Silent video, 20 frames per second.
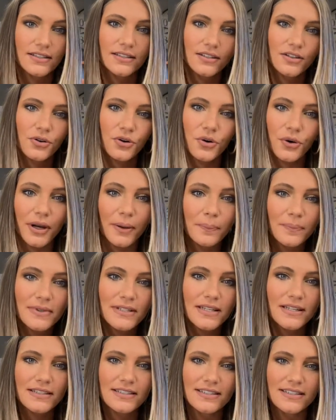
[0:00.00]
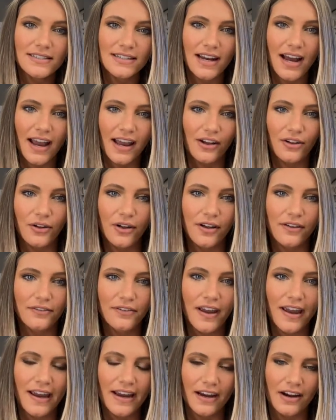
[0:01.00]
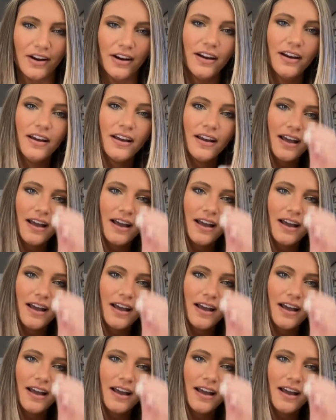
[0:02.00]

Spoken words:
crimped style of hair.